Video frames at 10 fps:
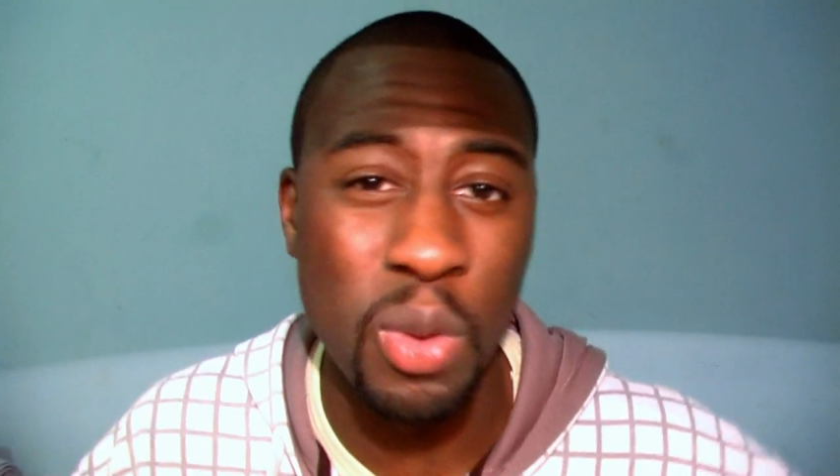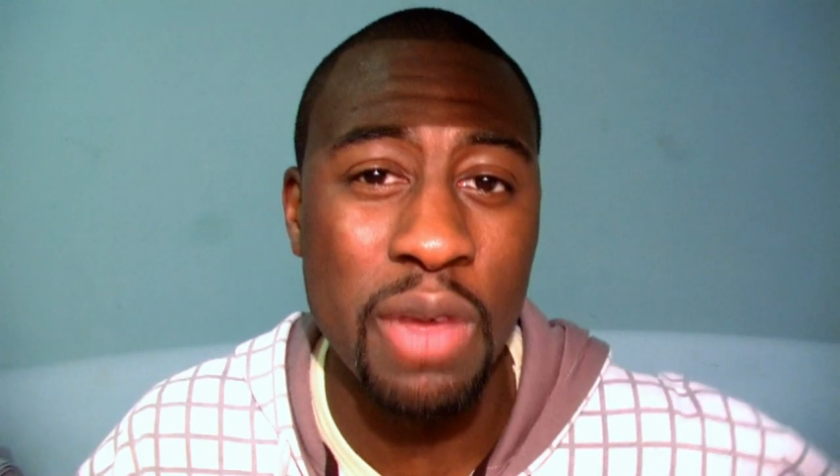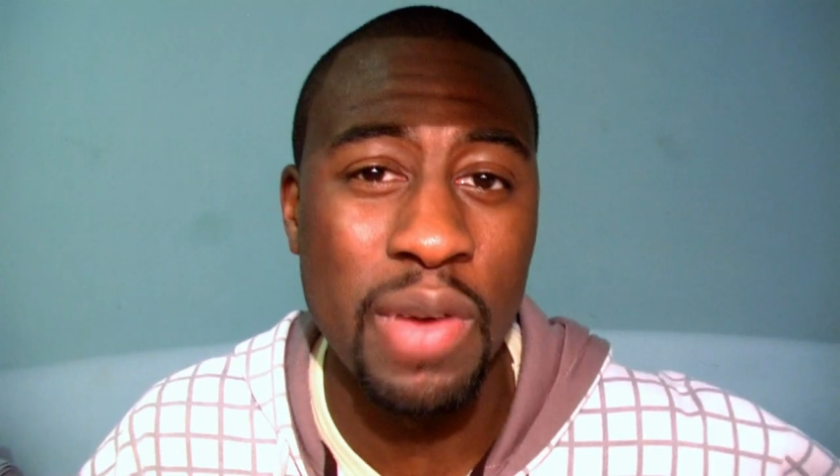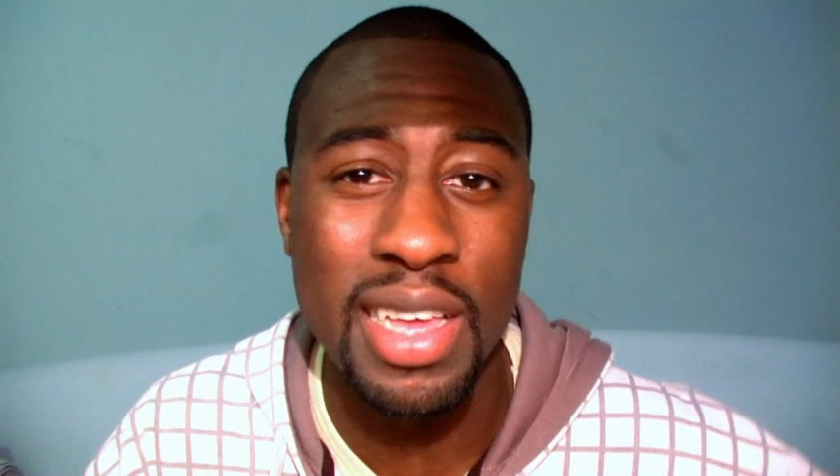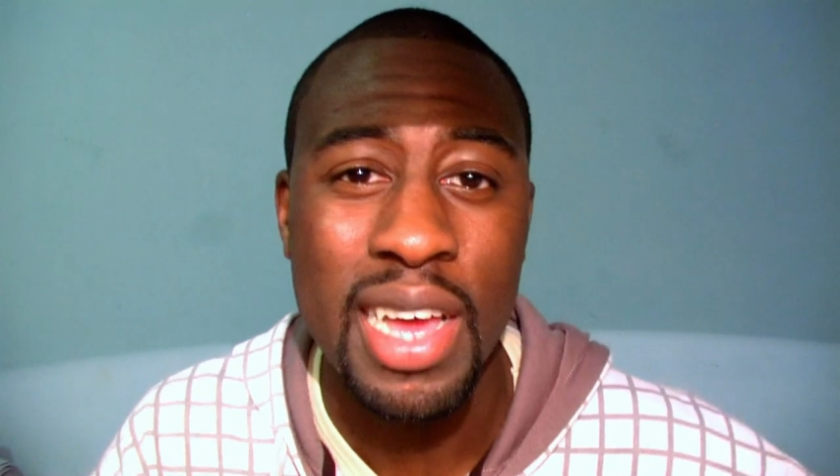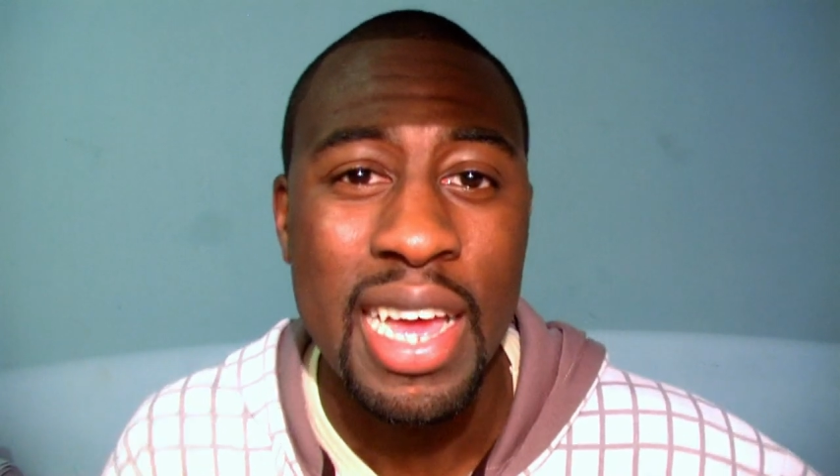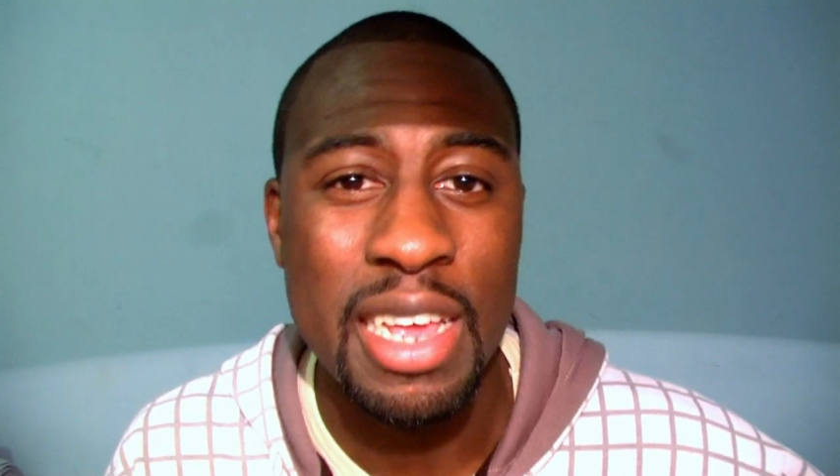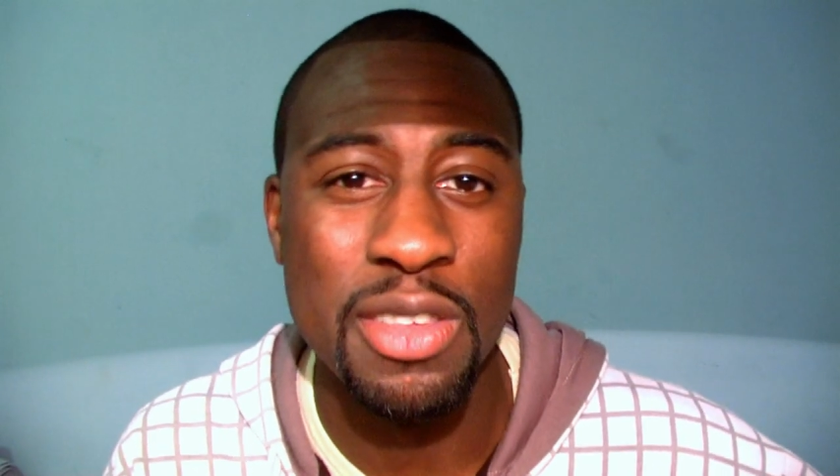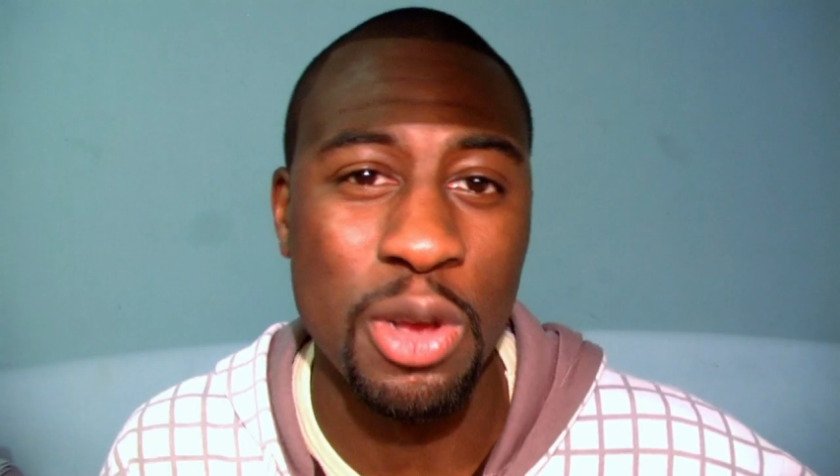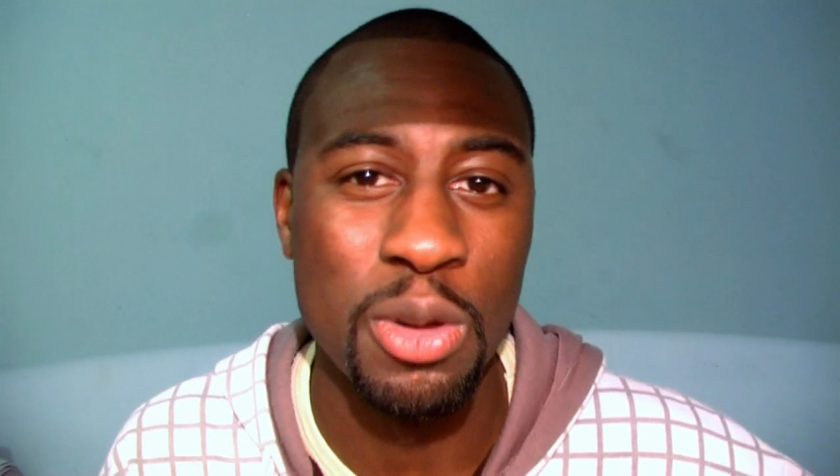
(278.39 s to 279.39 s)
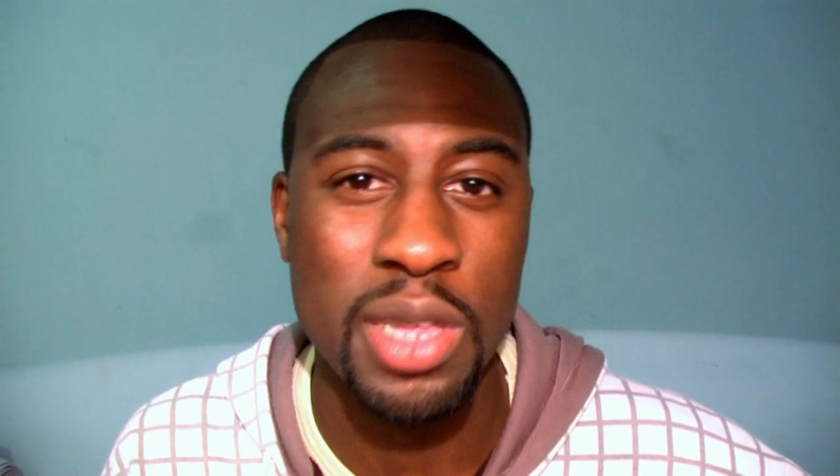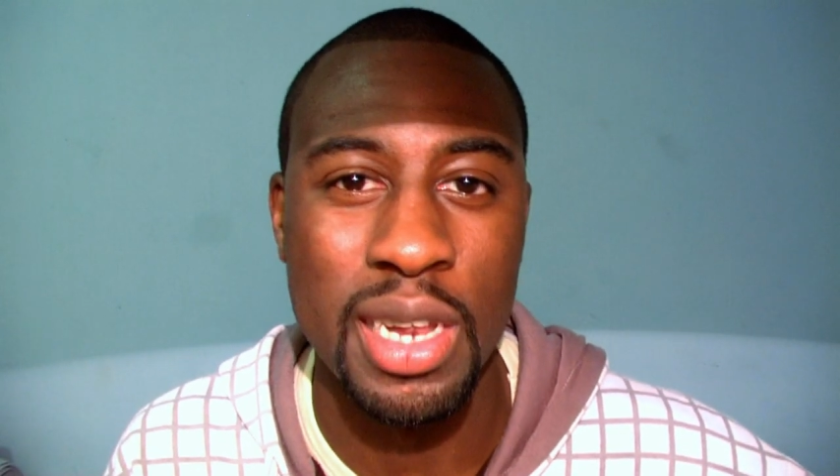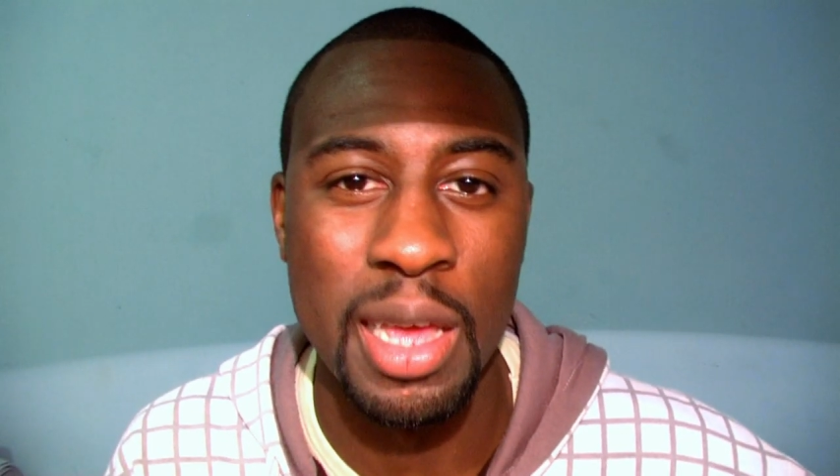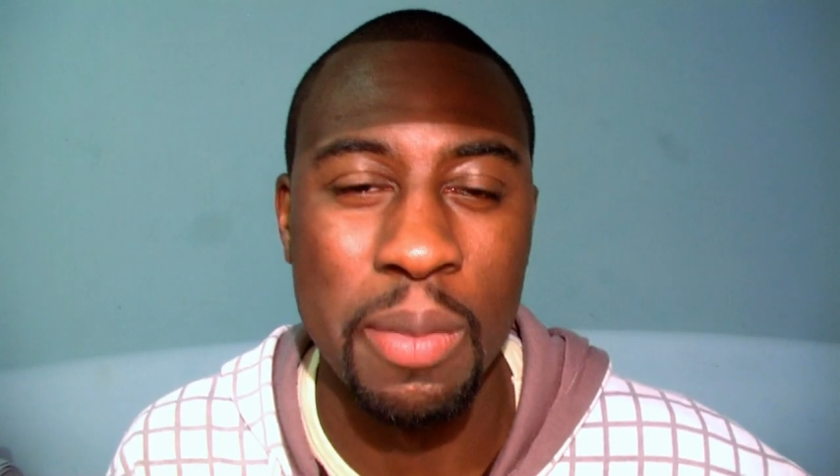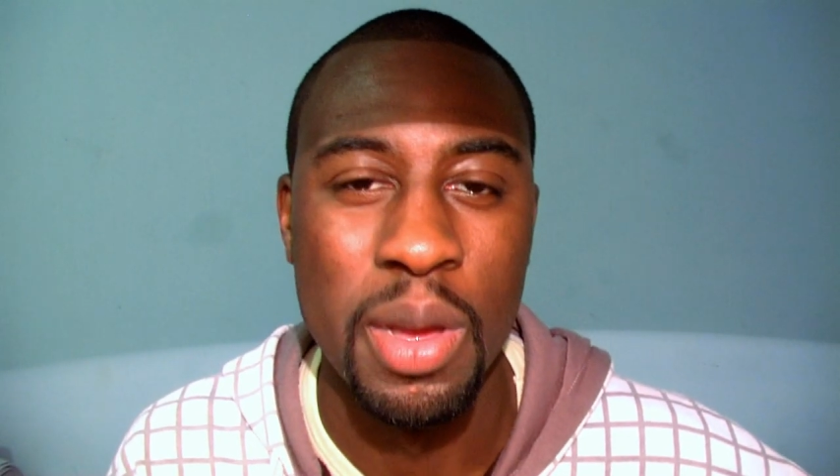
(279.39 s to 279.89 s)
What if I
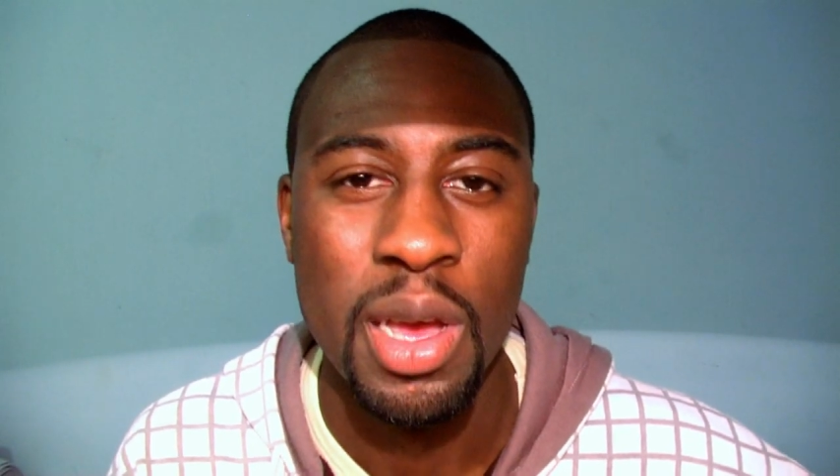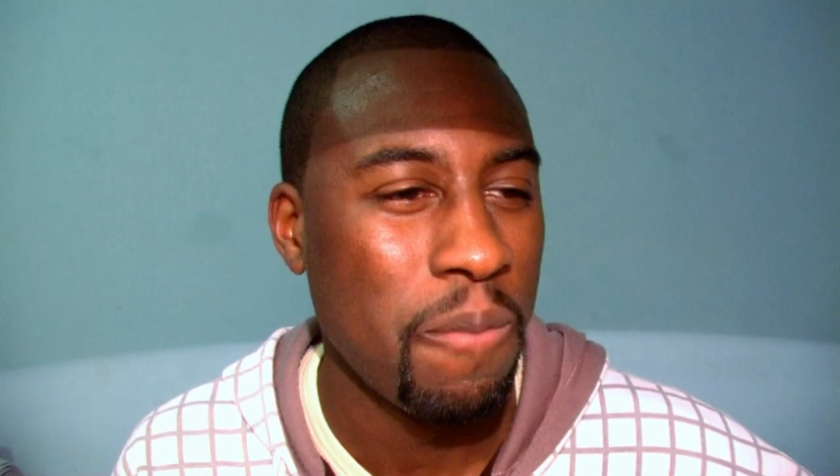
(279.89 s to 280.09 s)
insulted them?